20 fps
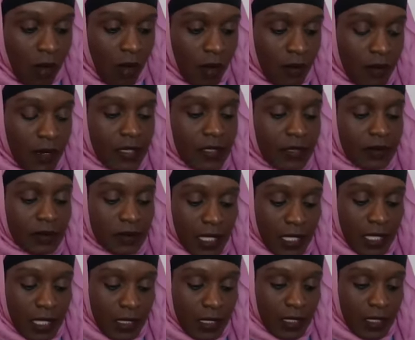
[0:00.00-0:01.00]
All right,
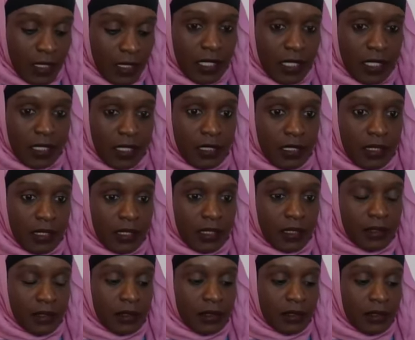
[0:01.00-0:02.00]
I think
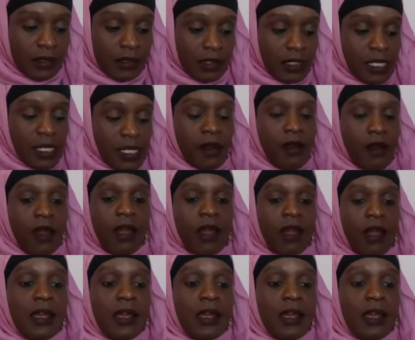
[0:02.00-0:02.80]
I